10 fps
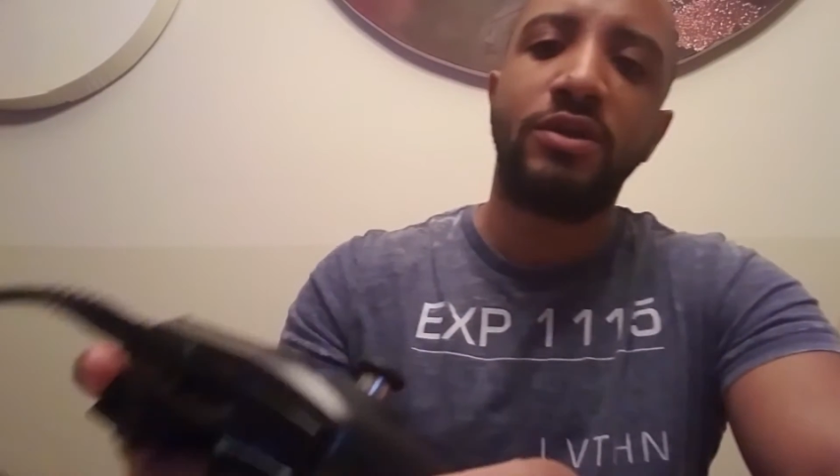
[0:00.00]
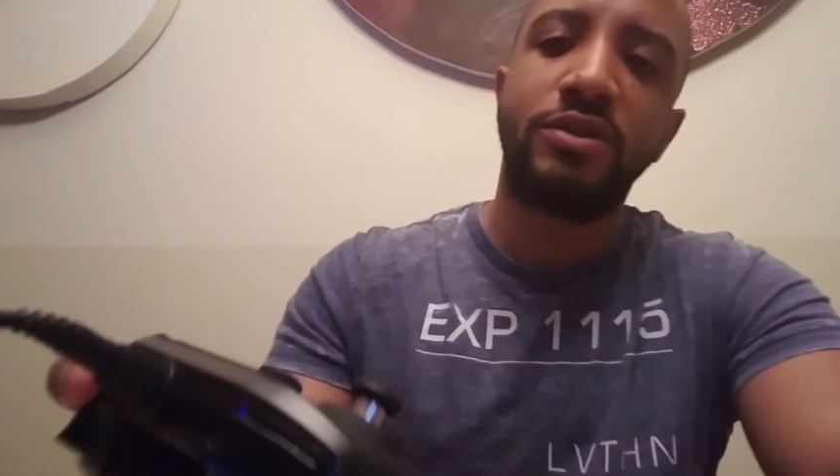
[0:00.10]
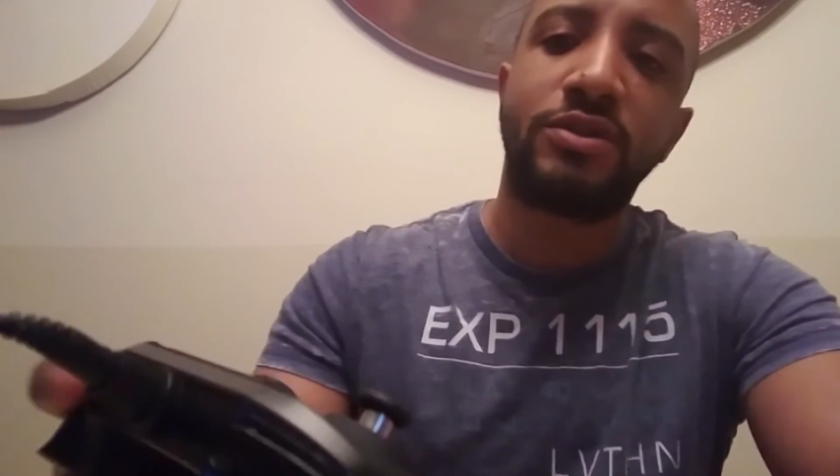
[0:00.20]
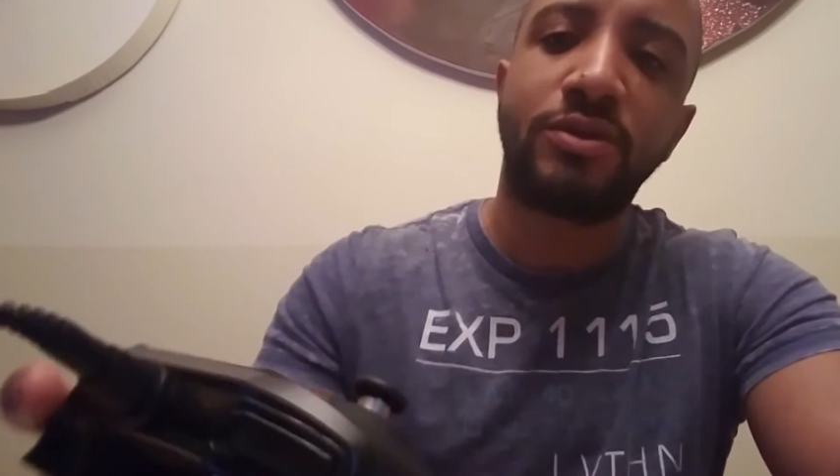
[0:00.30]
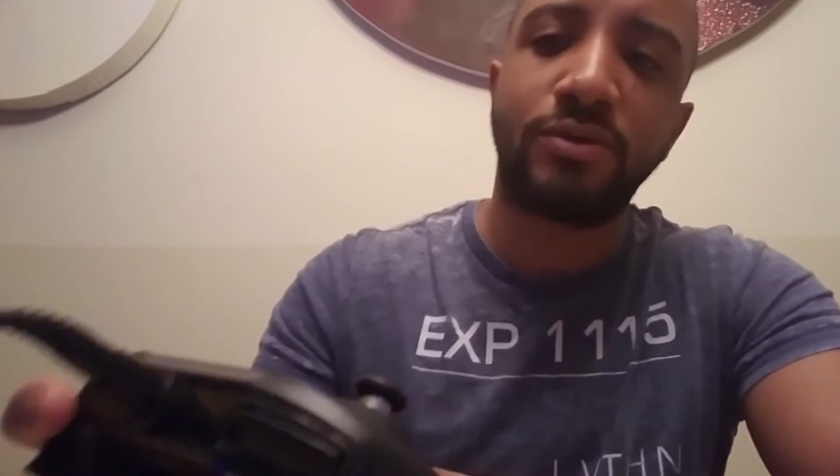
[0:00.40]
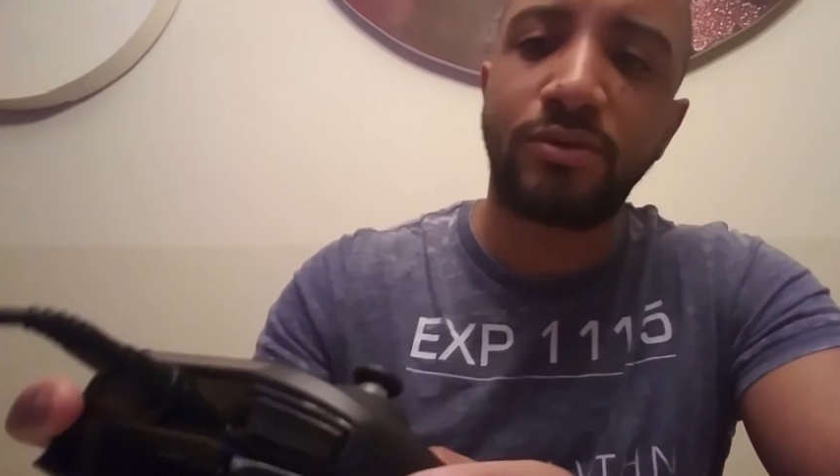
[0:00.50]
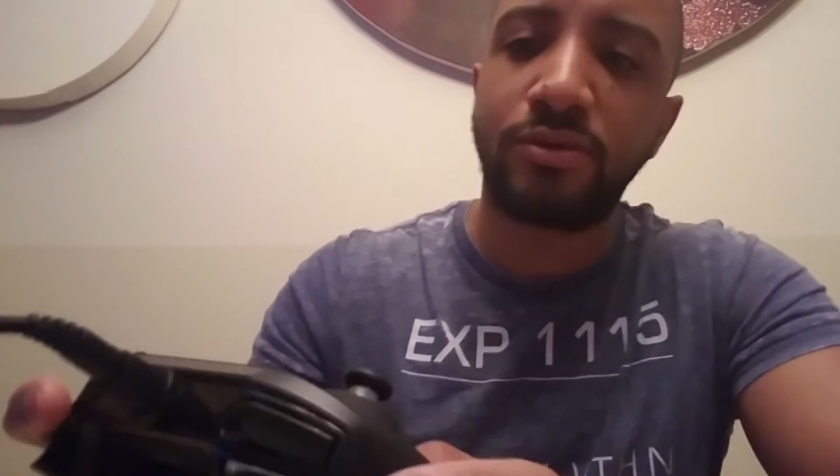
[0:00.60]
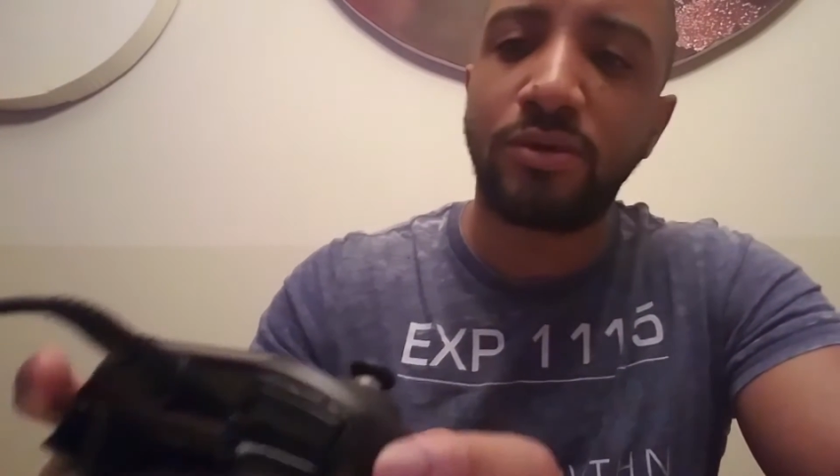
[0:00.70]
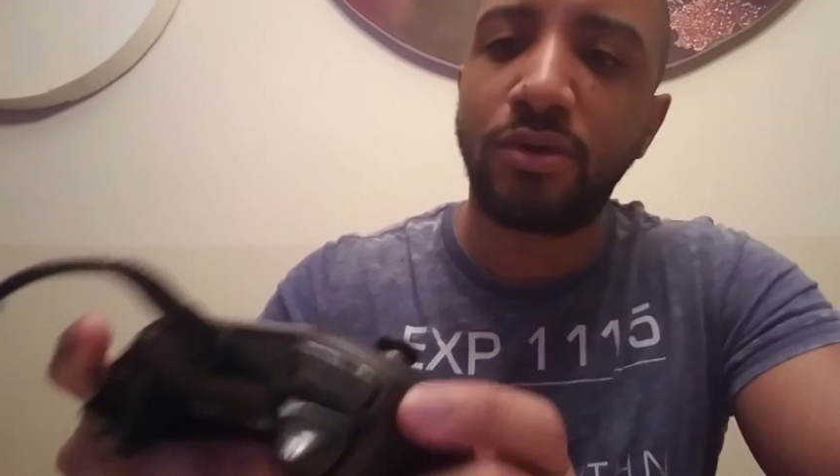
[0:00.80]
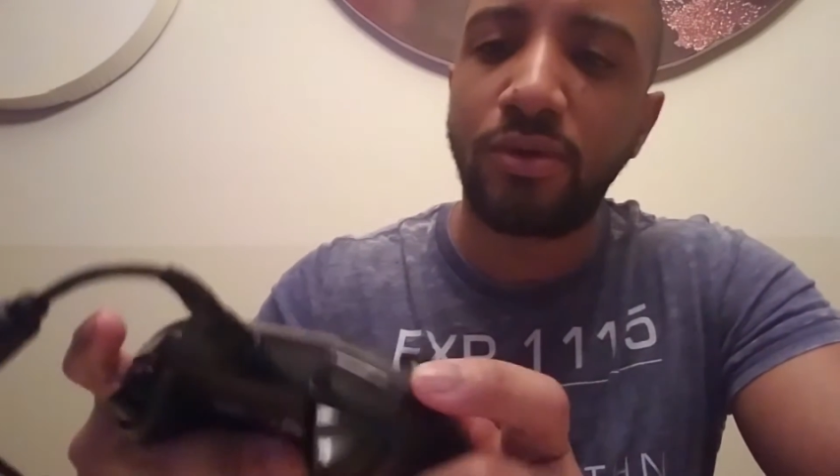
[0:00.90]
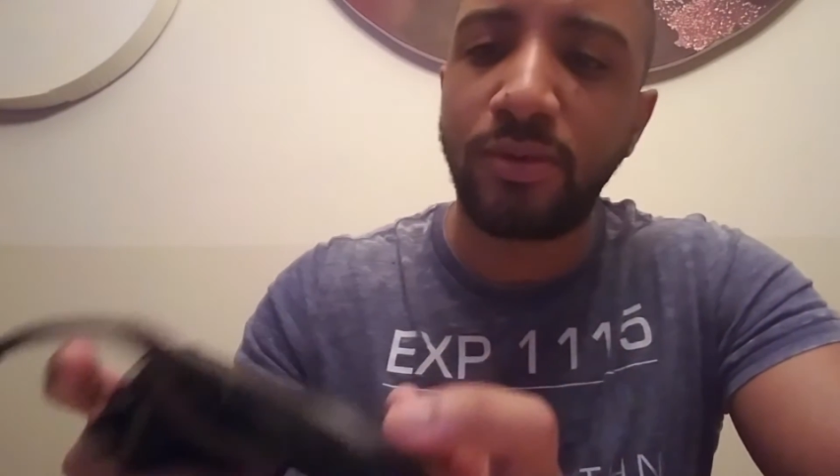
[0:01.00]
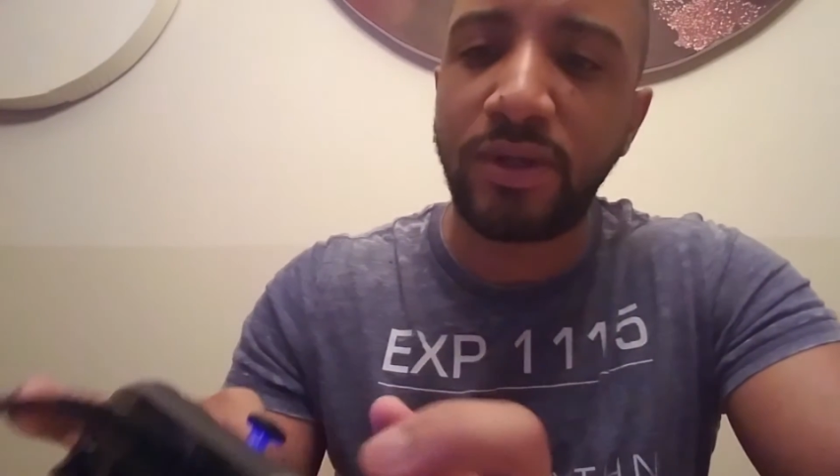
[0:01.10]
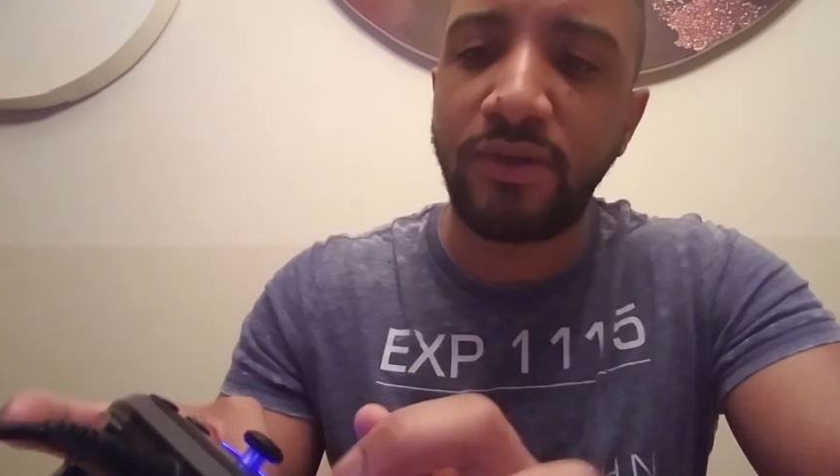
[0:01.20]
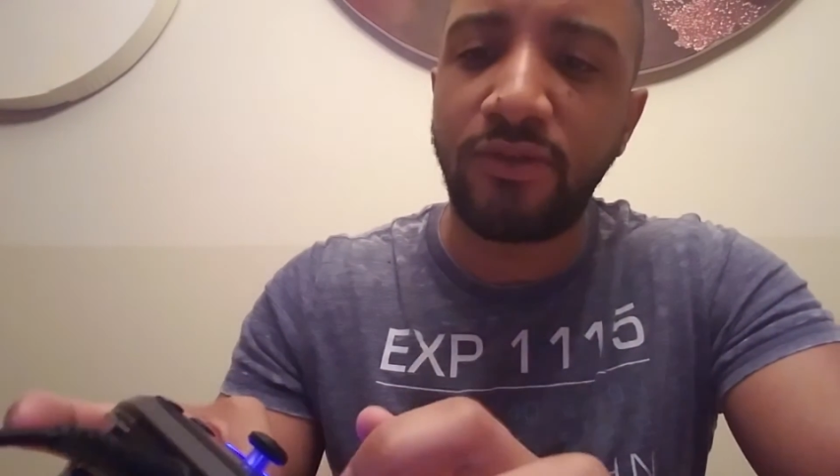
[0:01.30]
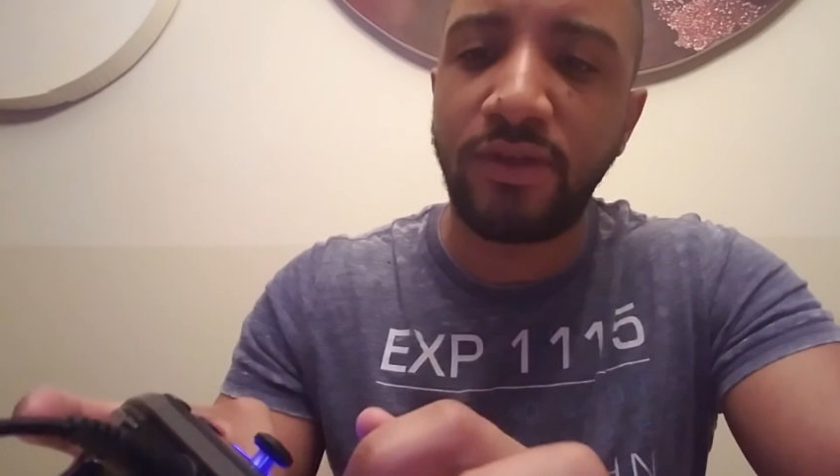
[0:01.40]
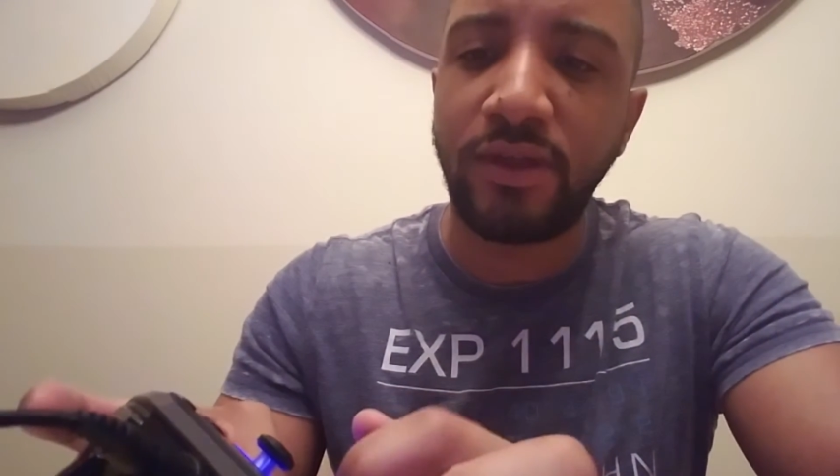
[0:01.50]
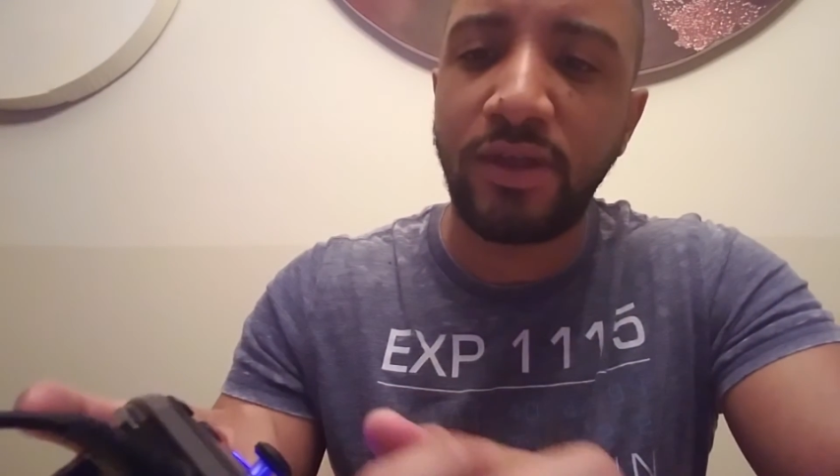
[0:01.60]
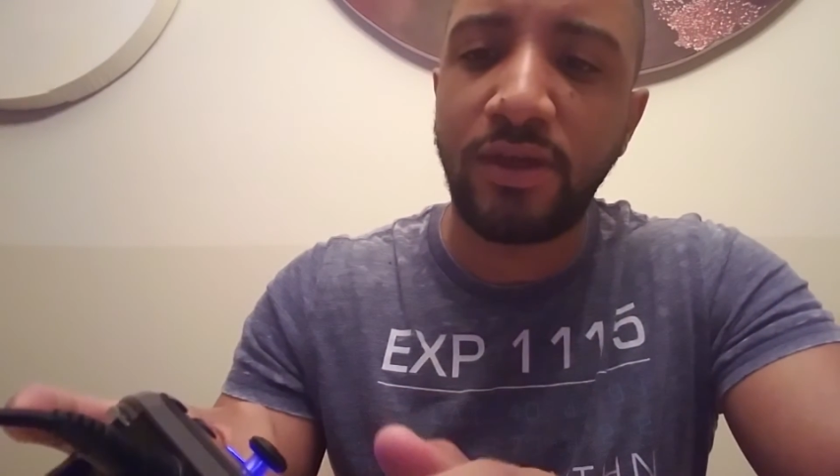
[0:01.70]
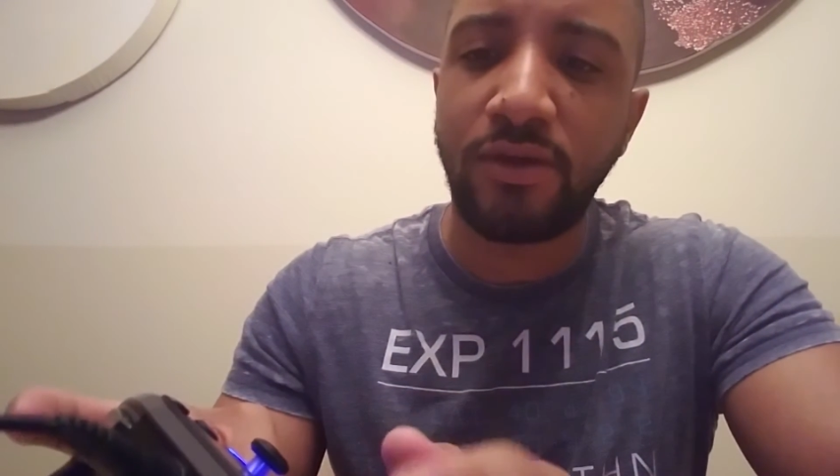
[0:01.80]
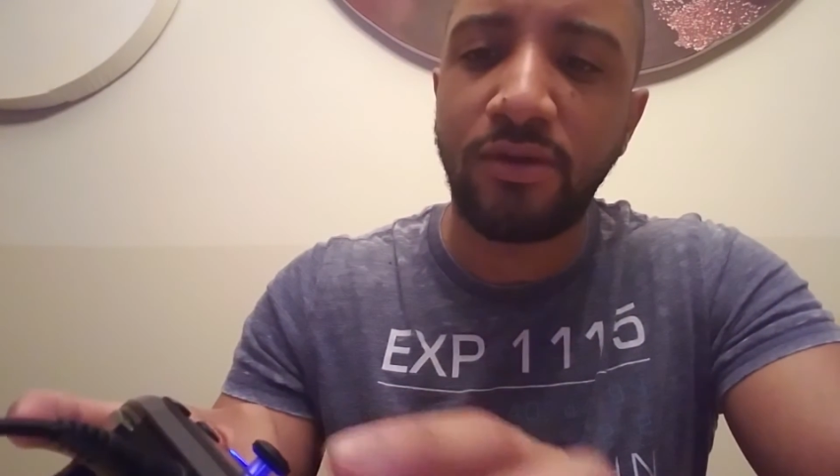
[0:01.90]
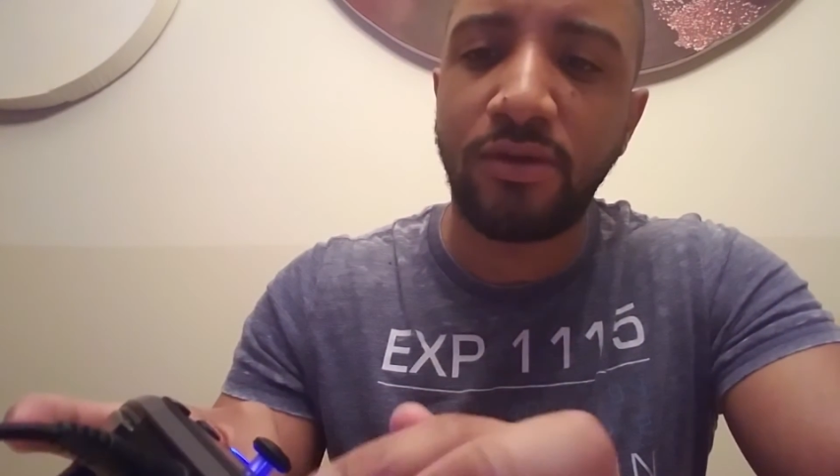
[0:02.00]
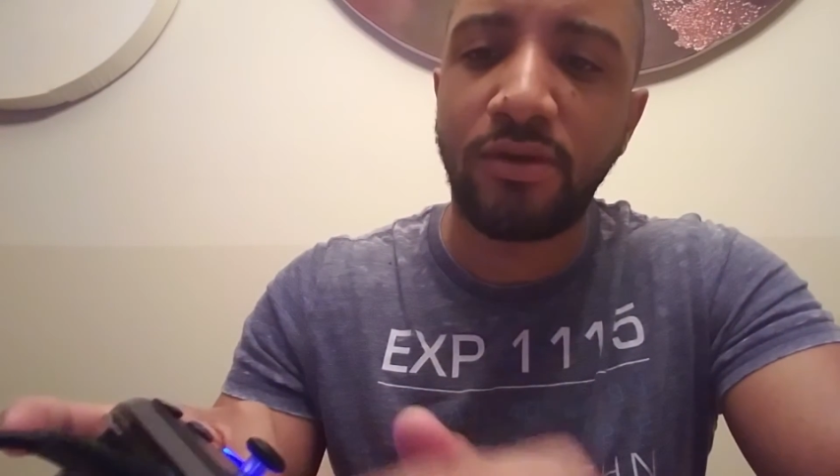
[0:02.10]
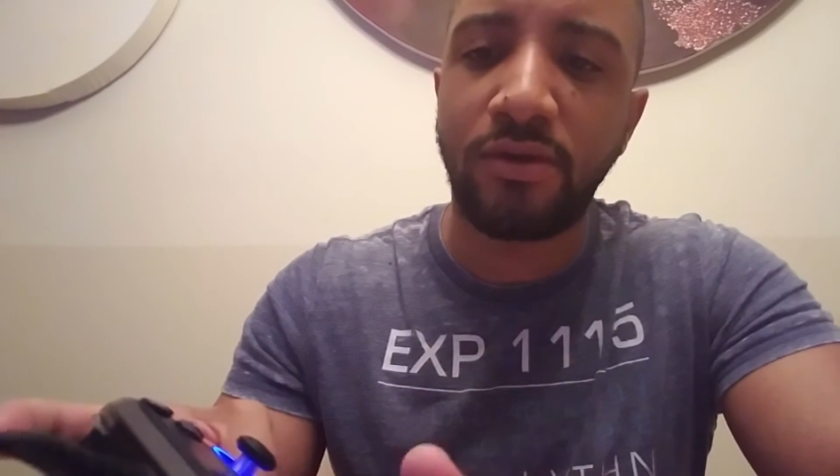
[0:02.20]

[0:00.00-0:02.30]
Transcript: So we can see here